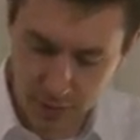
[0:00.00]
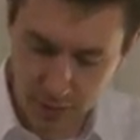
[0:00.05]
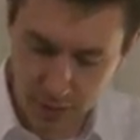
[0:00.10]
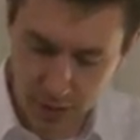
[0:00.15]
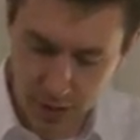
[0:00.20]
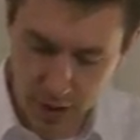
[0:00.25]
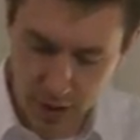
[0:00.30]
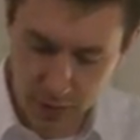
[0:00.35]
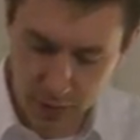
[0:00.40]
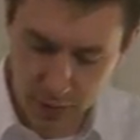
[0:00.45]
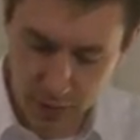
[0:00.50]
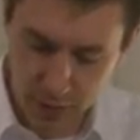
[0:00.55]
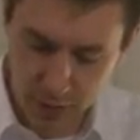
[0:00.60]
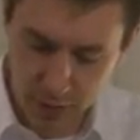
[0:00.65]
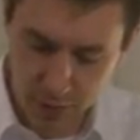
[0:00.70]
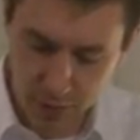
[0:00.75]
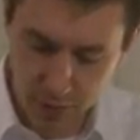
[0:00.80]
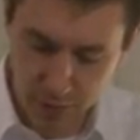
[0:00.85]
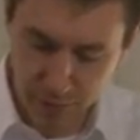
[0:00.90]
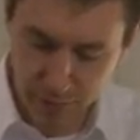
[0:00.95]
Again,
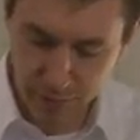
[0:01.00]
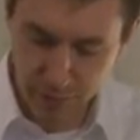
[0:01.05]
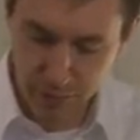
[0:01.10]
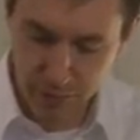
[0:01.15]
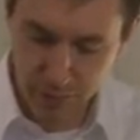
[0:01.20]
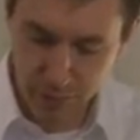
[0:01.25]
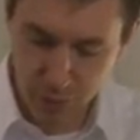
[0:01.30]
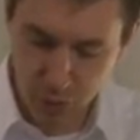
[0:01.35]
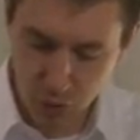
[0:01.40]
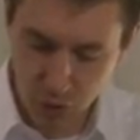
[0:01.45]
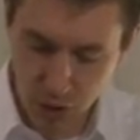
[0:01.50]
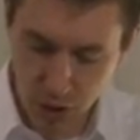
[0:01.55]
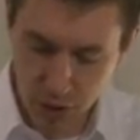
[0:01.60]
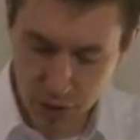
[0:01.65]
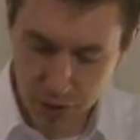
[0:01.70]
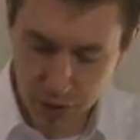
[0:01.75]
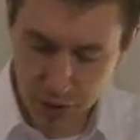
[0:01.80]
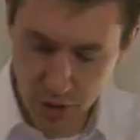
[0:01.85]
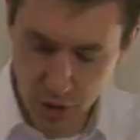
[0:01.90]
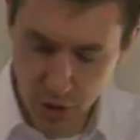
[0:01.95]

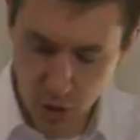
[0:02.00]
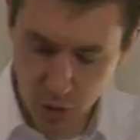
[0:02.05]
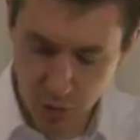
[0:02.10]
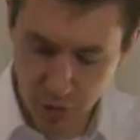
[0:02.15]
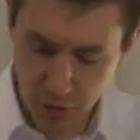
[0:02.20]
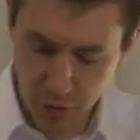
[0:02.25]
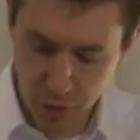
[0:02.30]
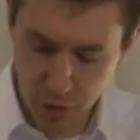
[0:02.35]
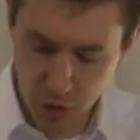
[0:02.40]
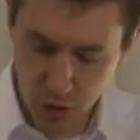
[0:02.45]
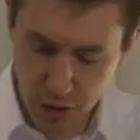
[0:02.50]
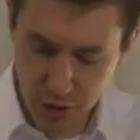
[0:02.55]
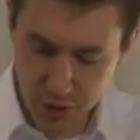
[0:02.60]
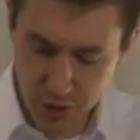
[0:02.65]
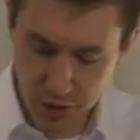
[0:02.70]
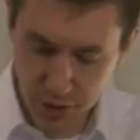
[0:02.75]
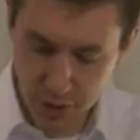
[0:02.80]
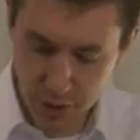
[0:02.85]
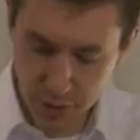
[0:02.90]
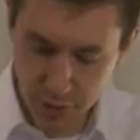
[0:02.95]
Pu'ers, the home of Pu'ers
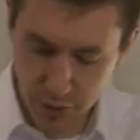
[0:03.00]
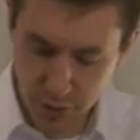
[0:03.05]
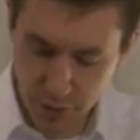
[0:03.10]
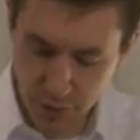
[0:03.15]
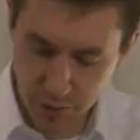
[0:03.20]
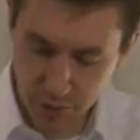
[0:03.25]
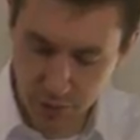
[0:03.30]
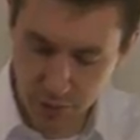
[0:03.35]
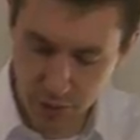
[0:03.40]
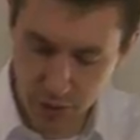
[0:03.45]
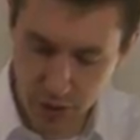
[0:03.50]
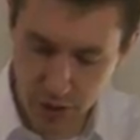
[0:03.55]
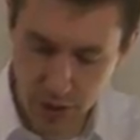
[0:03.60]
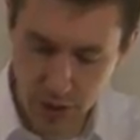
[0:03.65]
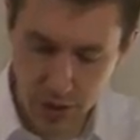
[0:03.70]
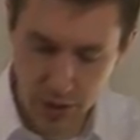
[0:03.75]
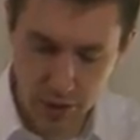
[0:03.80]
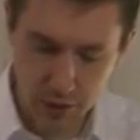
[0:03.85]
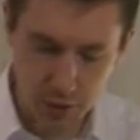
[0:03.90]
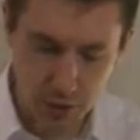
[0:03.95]
is
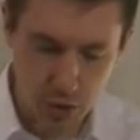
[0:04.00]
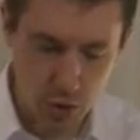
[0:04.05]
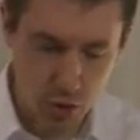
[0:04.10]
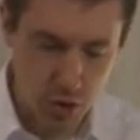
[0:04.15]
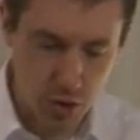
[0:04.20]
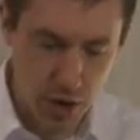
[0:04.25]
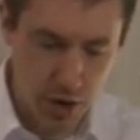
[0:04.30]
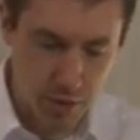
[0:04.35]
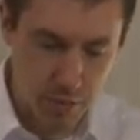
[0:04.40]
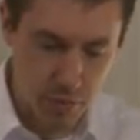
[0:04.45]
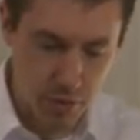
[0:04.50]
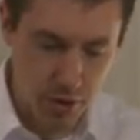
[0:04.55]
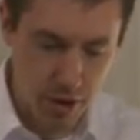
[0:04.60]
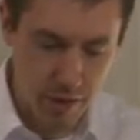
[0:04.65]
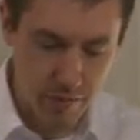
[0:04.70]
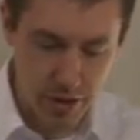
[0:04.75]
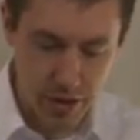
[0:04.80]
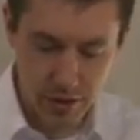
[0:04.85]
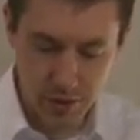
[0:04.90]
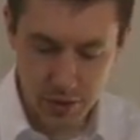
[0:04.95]
Yunnan
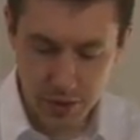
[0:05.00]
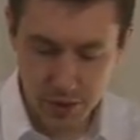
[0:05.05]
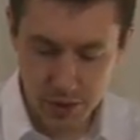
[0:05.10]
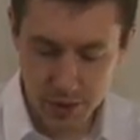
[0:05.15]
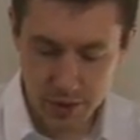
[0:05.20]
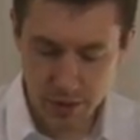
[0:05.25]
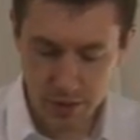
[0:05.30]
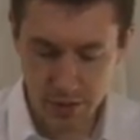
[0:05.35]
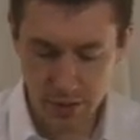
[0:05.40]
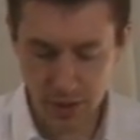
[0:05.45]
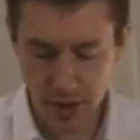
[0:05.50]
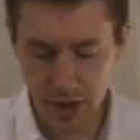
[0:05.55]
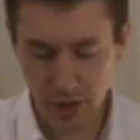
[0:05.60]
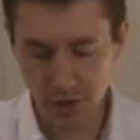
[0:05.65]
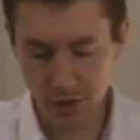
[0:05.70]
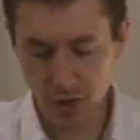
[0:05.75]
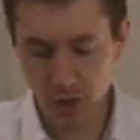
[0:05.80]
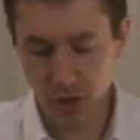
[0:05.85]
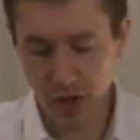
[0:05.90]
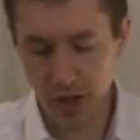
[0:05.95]
province. Now
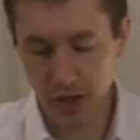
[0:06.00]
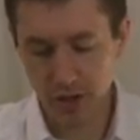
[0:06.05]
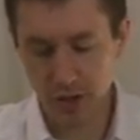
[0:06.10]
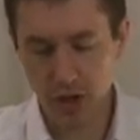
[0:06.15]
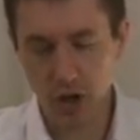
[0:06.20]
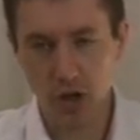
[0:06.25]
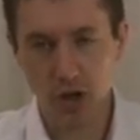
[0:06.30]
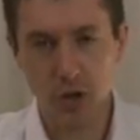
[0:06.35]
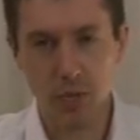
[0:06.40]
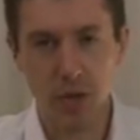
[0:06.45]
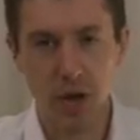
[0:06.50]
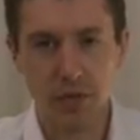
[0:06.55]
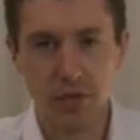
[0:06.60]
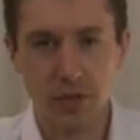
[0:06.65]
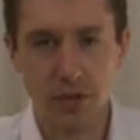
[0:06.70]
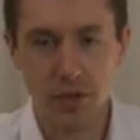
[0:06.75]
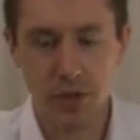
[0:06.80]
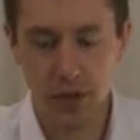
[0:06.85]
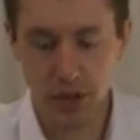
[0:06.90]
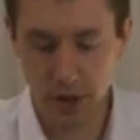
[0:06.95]
let's go ahead and talk about
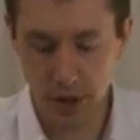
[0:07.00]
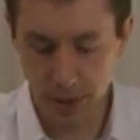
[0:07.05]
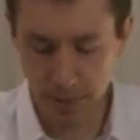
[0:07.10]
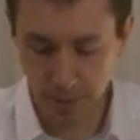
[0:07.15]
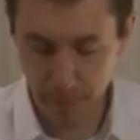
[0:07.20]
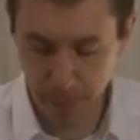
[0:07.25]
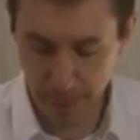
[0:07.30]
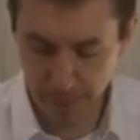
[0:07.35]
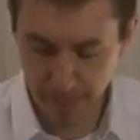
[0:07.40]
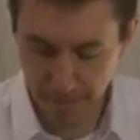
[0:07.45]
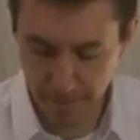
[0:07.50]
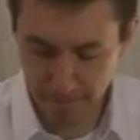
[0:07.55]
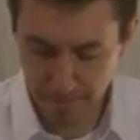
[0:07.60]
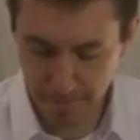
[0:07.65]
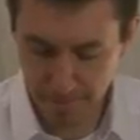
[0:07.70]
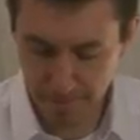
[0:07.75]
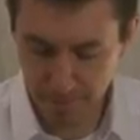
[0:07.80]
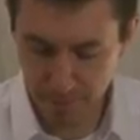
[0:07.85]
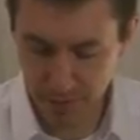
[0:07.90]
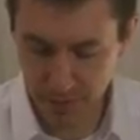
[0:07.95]
this liquor.
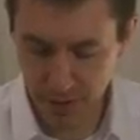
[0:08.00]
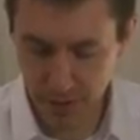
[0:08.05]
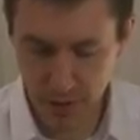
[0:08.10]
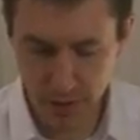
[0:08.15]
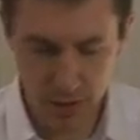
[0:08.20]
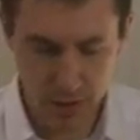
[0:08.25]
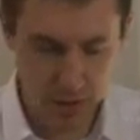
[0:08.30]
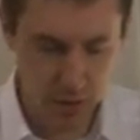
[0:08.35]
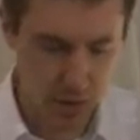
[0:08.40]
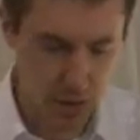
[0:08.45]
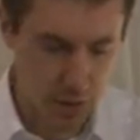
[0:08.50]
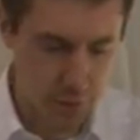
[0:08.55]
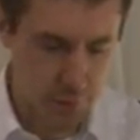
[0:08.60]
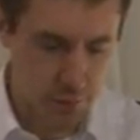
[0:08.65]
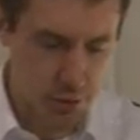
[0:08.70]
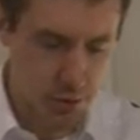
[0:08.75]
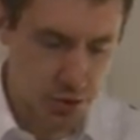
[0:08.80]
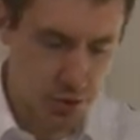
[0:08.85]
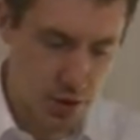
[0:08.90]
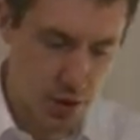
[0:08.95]
Okay,
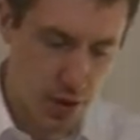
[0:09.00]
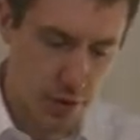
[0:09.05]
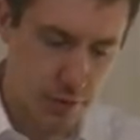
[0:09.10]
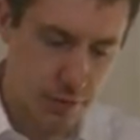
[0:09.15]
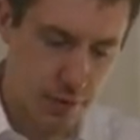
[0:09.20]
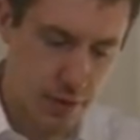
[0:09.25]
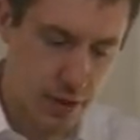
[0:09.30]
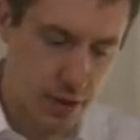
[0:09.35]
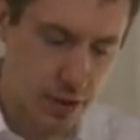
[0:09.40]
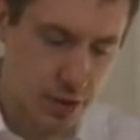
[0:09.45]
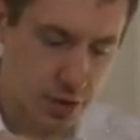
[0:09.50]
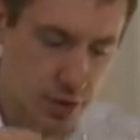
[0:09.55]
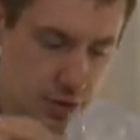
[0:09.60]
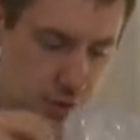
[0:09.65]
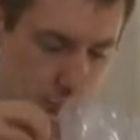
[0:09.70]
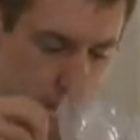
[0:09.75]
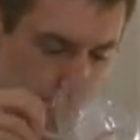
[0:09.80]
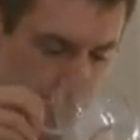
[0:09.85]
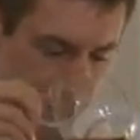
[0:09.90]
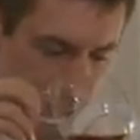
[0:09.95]
first off, I guess I
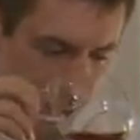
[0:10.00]
should.